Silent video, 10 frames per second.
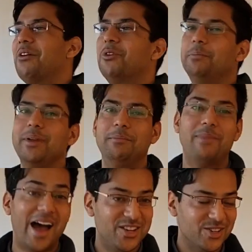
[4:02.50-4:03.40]
That would
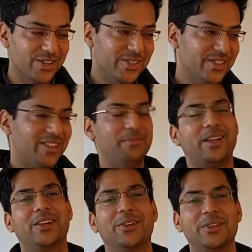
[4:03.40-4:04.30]
be badgers,
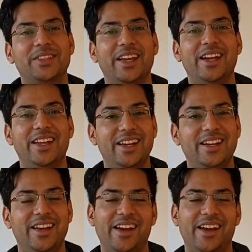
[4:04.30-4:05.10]
because they dig